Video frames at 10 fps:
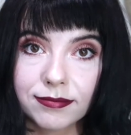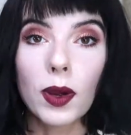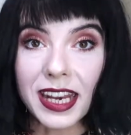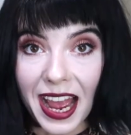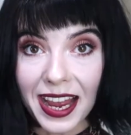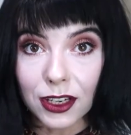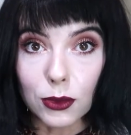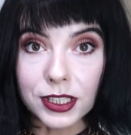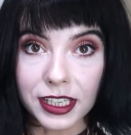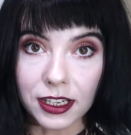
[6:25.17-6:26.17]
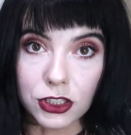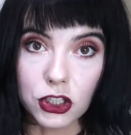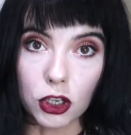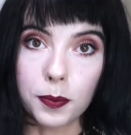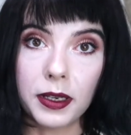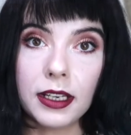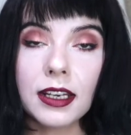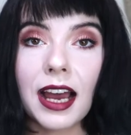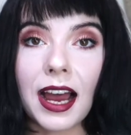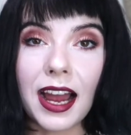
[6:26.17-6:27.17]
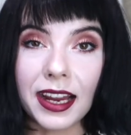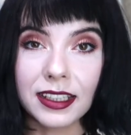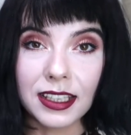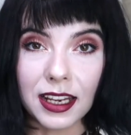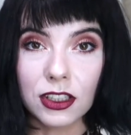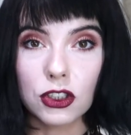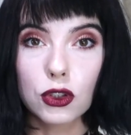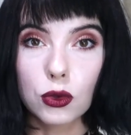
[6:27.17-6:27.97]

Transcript: When I go sales shopping, I tend